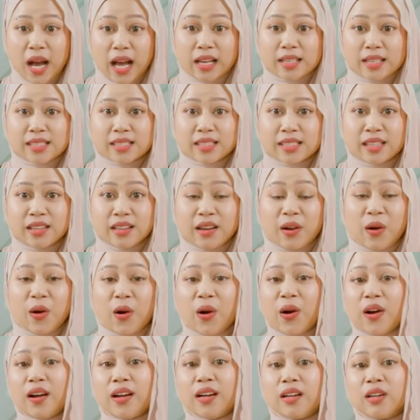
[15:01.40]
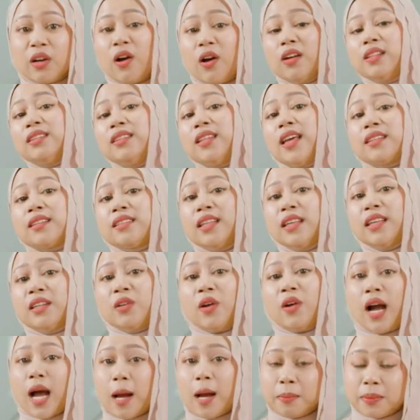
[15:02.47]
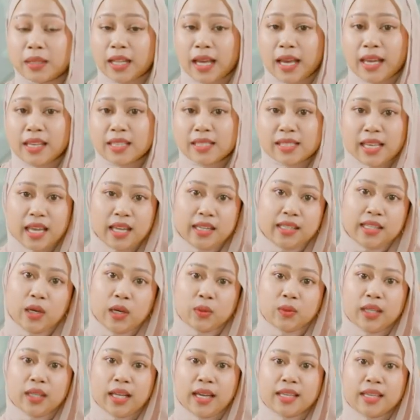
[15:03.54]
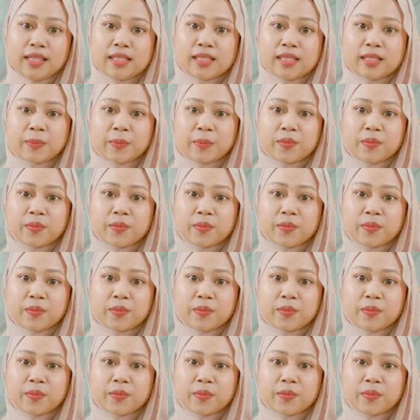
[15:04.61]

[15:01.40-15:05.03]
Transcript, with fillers: ask, or contacting your uplines and downlines.